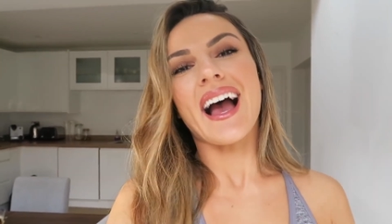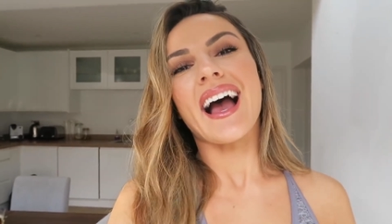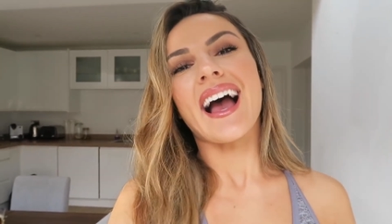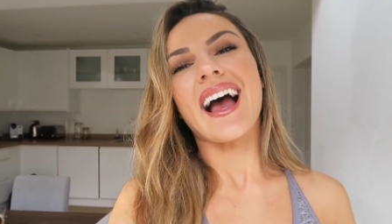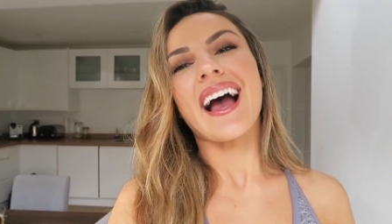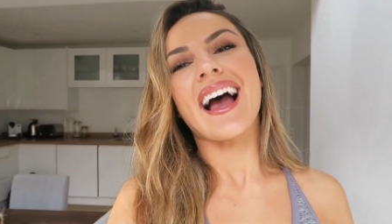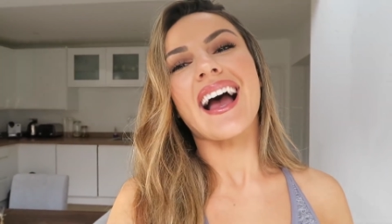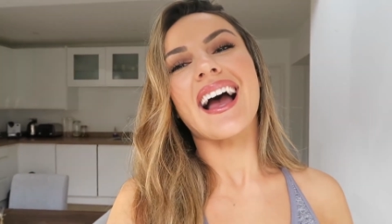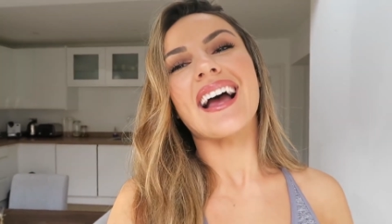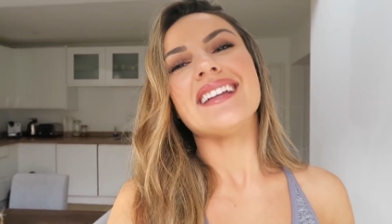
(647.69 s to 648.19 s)

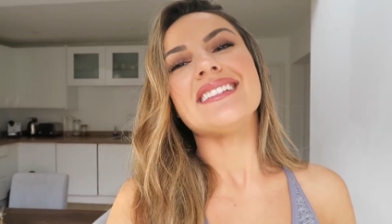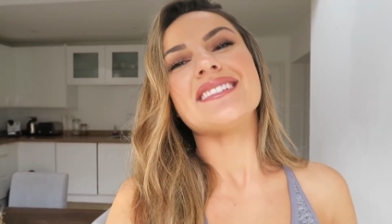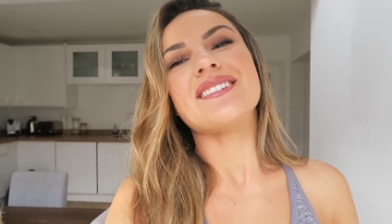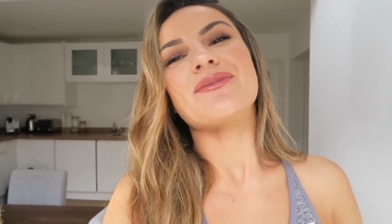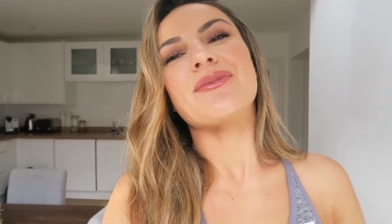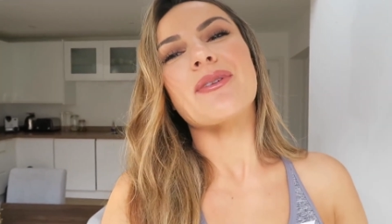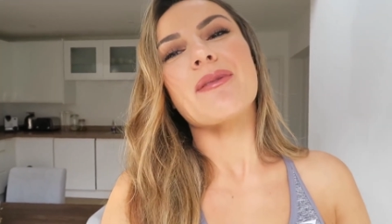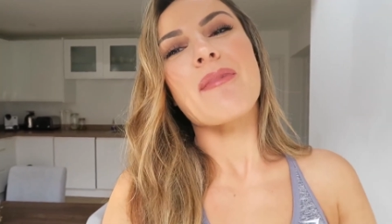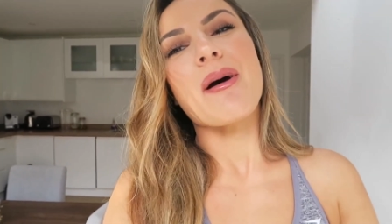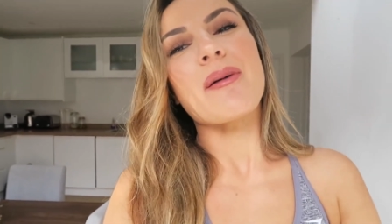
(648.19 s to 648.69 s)
And
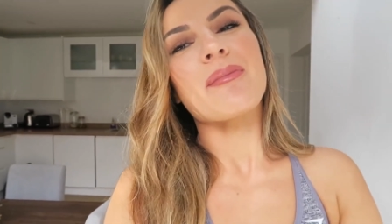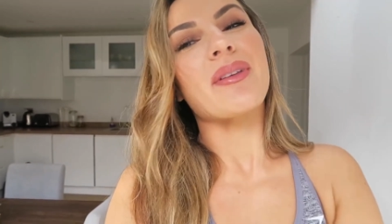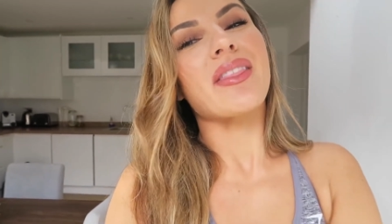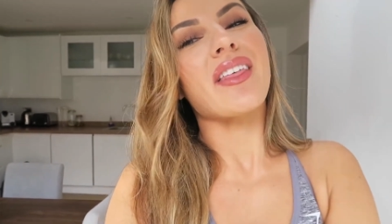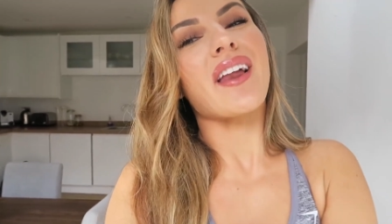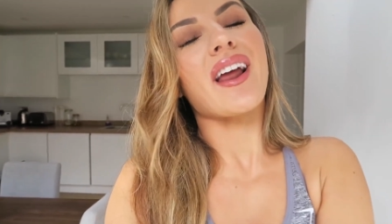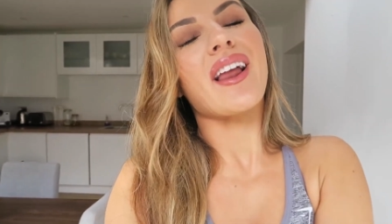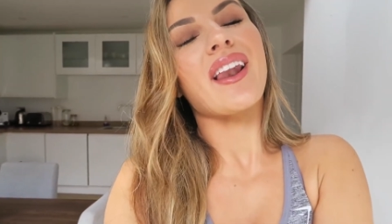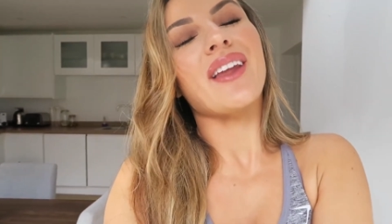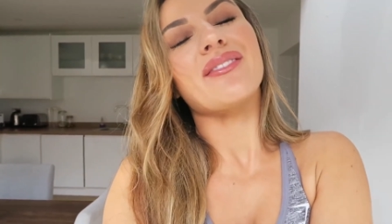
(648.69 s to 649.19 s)
remember
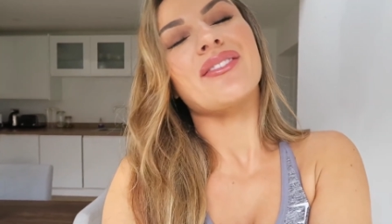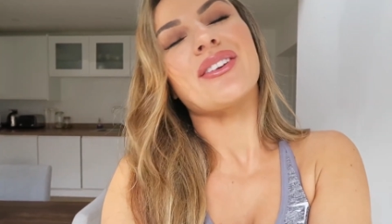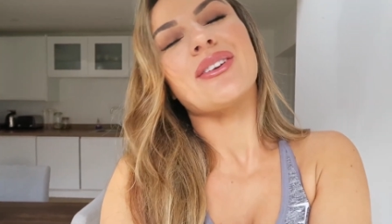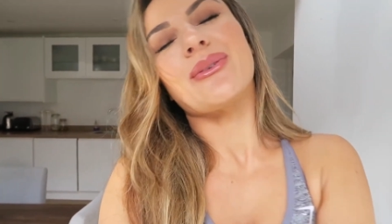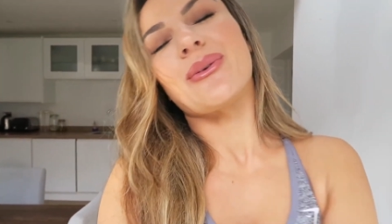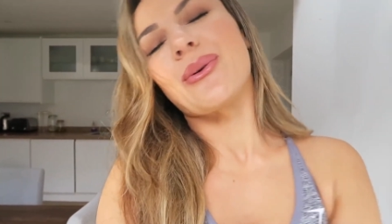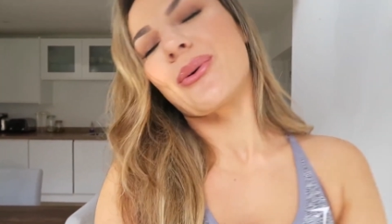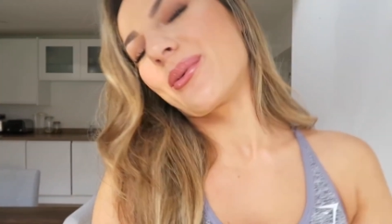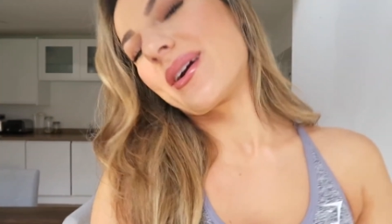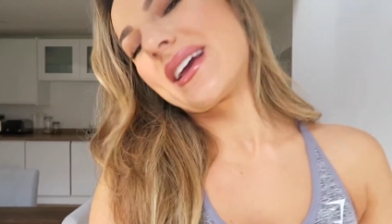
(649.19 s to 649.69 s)
that I love
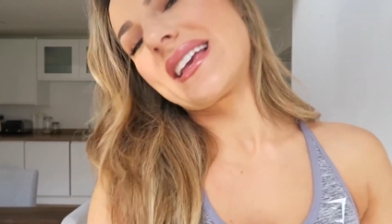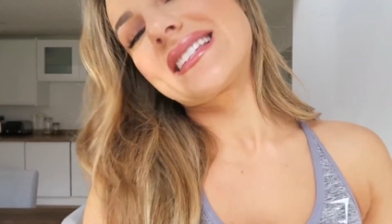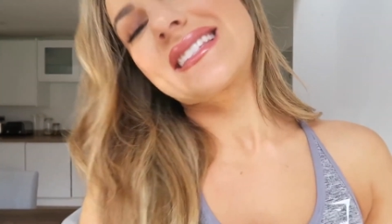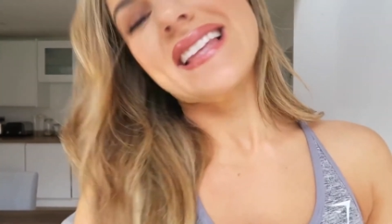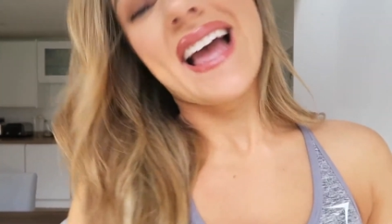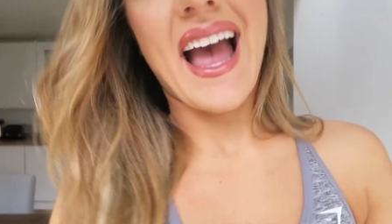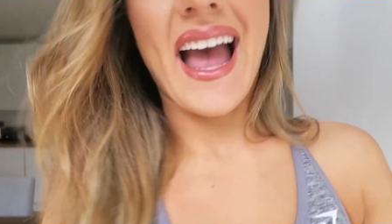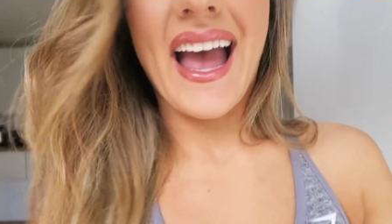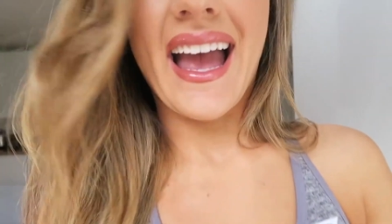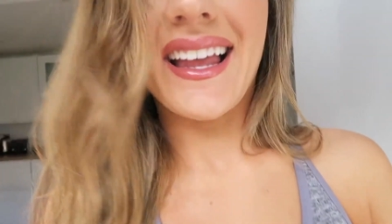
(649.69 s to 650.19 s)
you
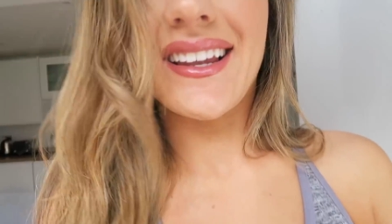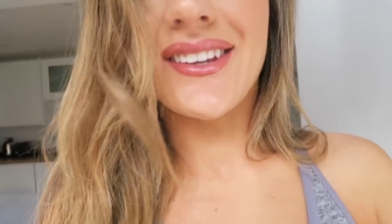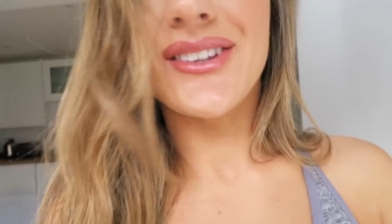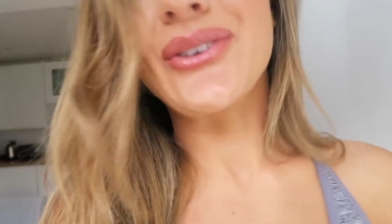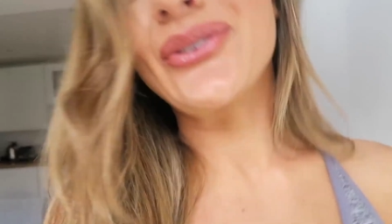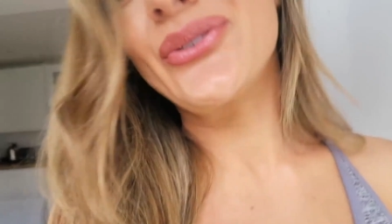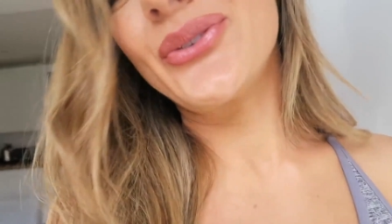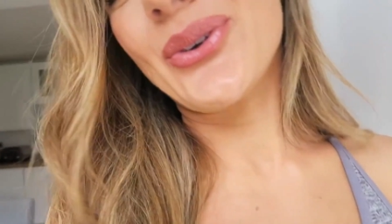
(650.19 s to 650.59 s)
always and